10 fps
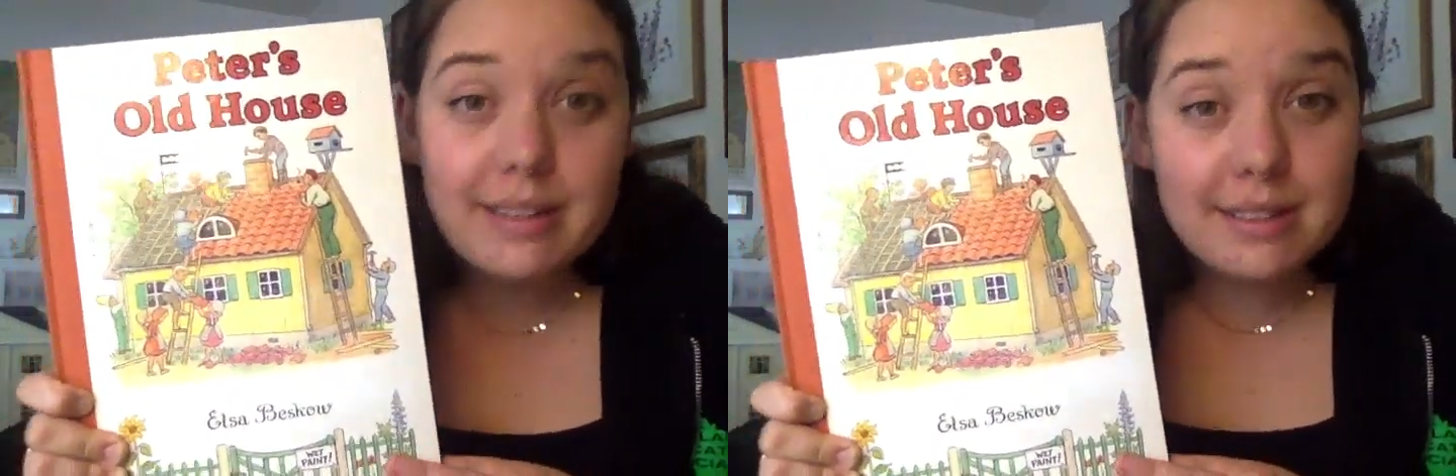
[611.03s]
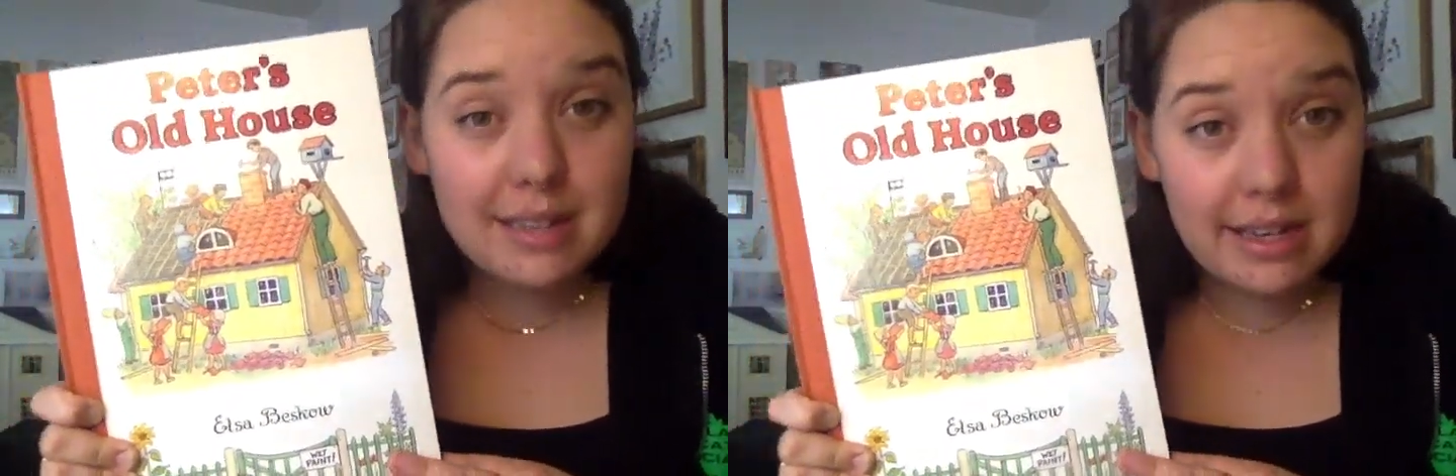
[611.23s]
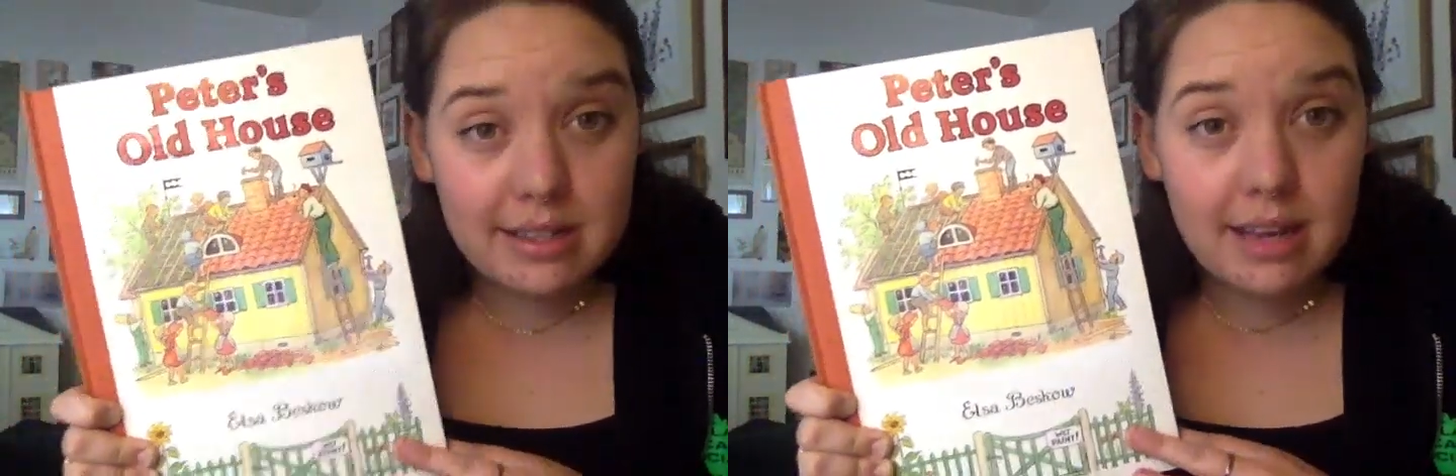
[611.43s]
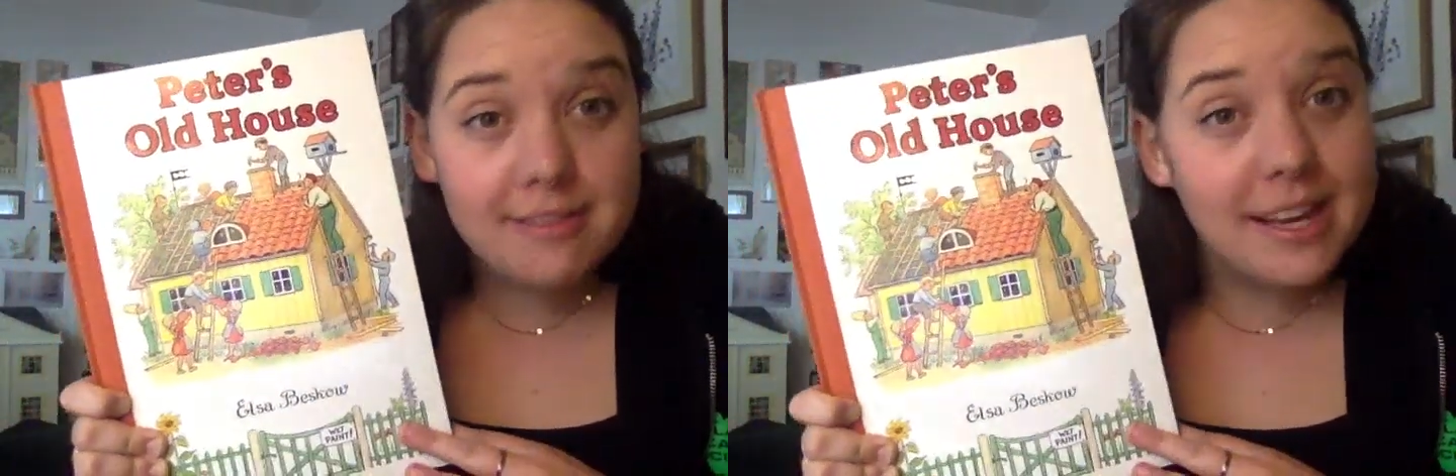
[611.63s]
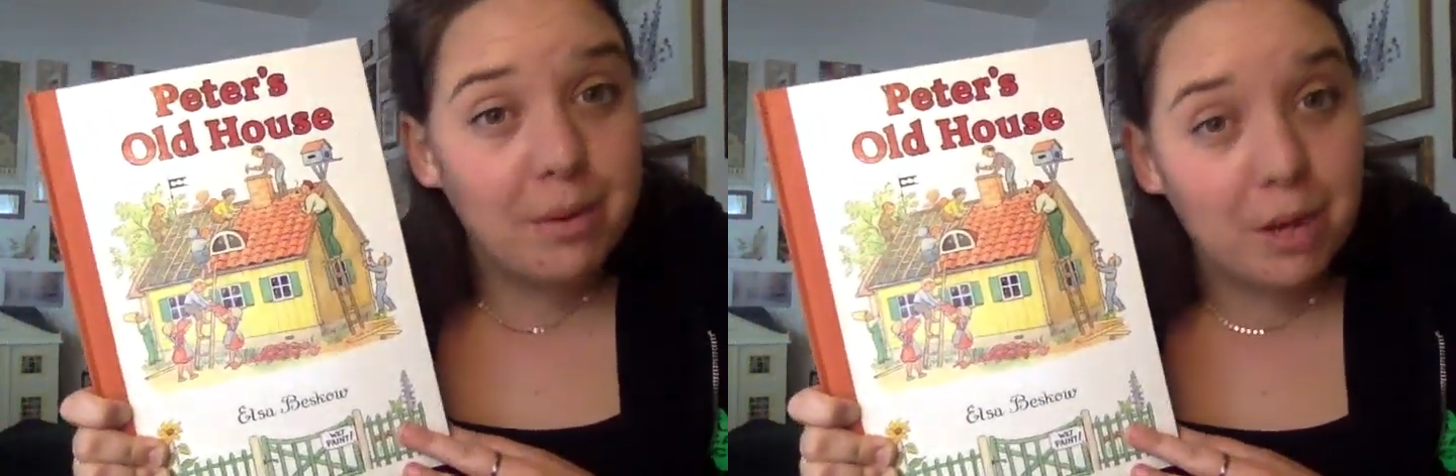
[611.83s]
Stay safe
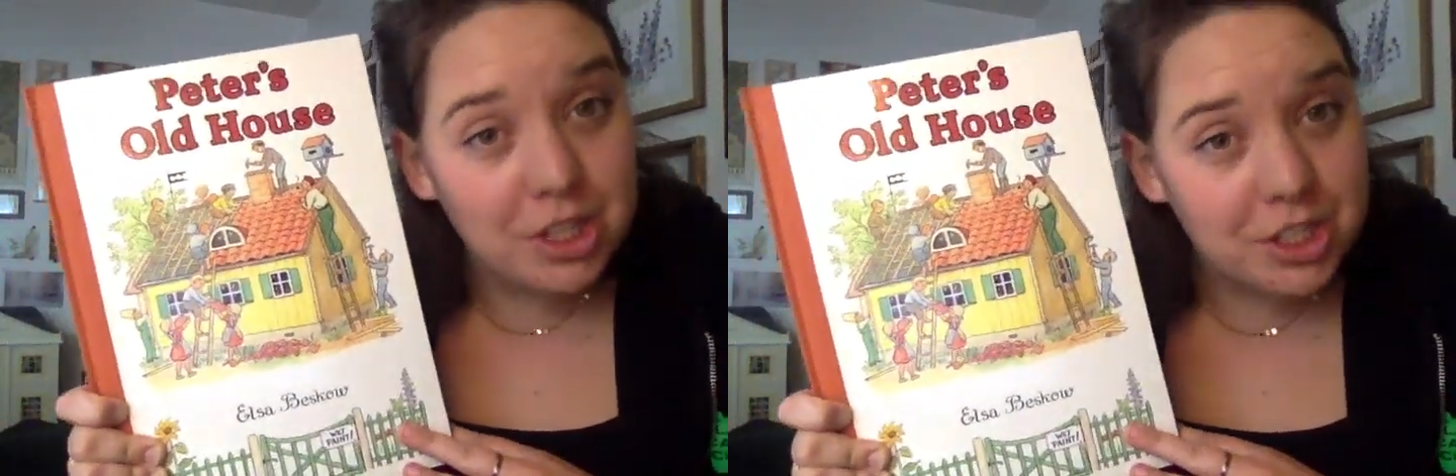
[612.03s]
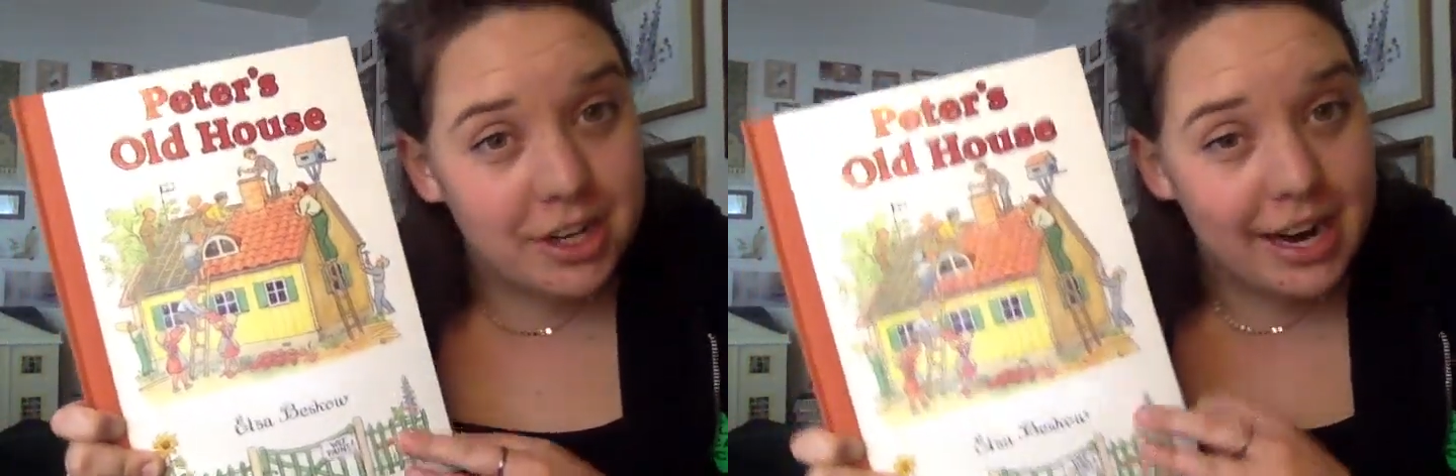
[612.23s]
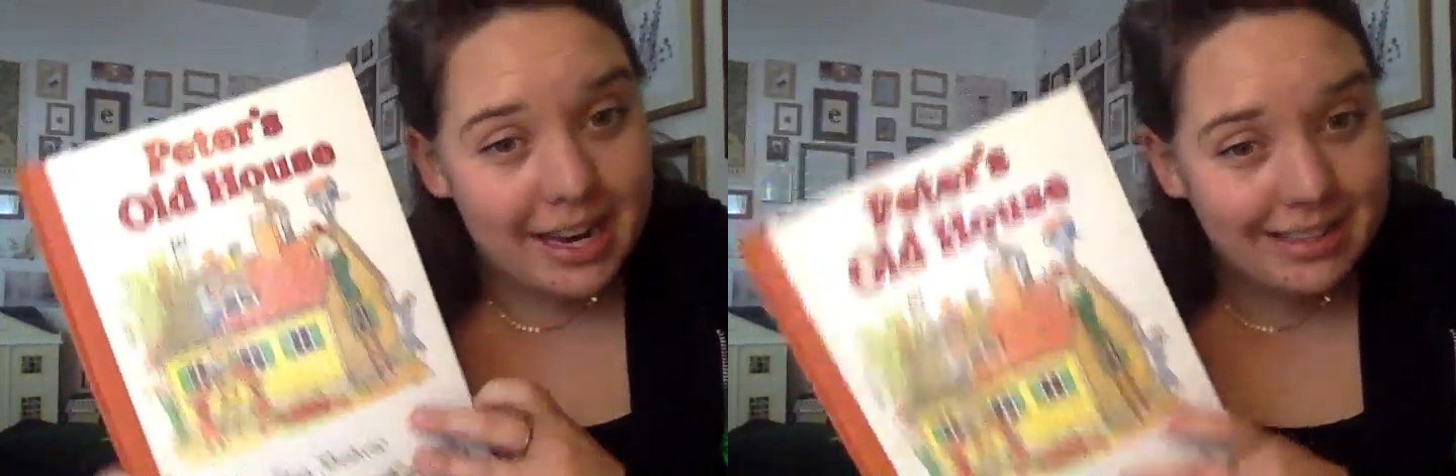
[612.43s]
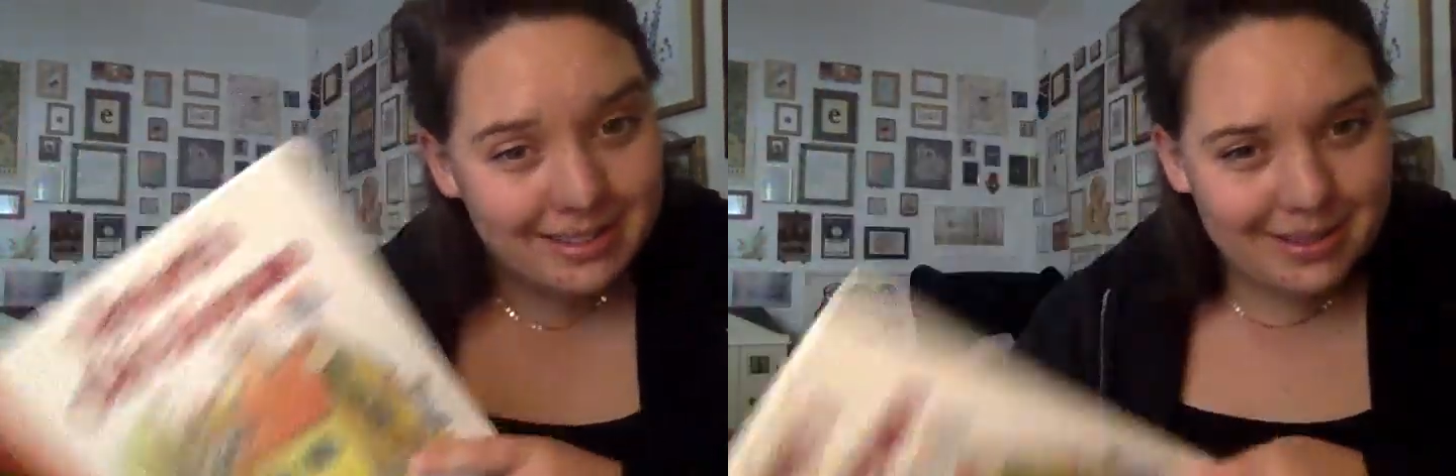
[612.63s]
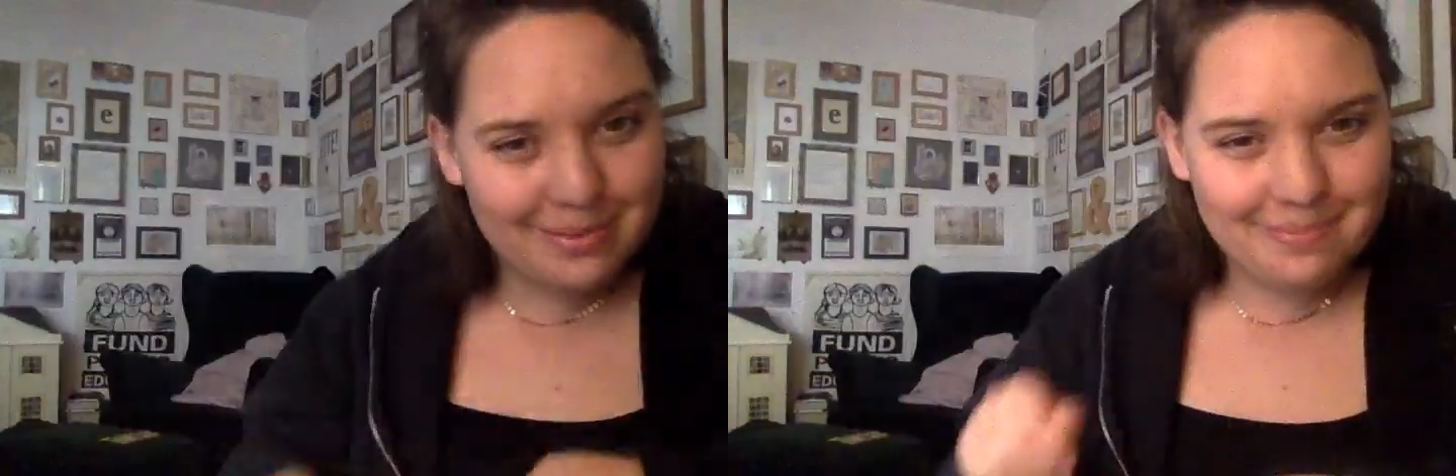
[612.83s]
and wash your hands.